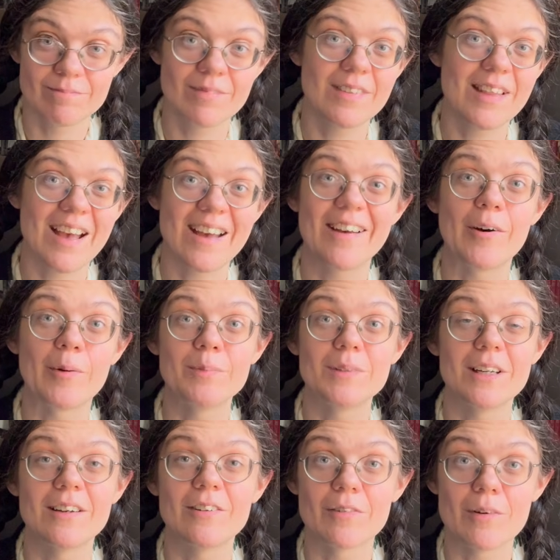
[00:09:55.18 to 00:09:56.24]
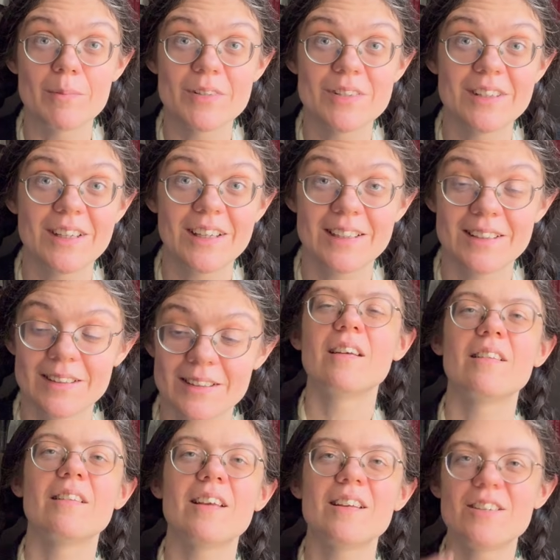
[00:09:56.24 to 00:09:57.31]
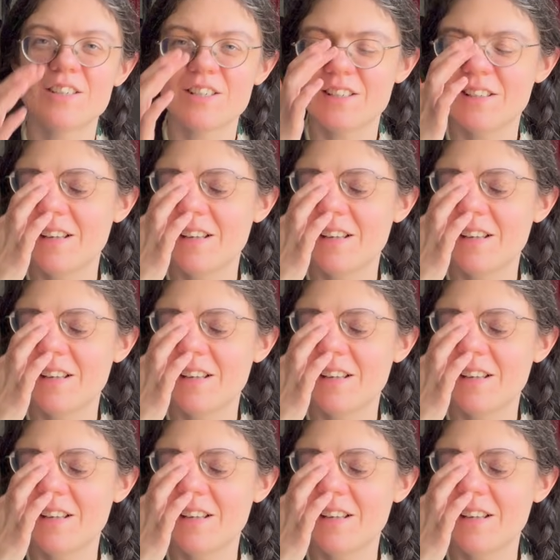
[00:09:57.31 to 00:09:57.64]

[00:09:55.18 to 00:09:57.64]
that helped enormously. Then just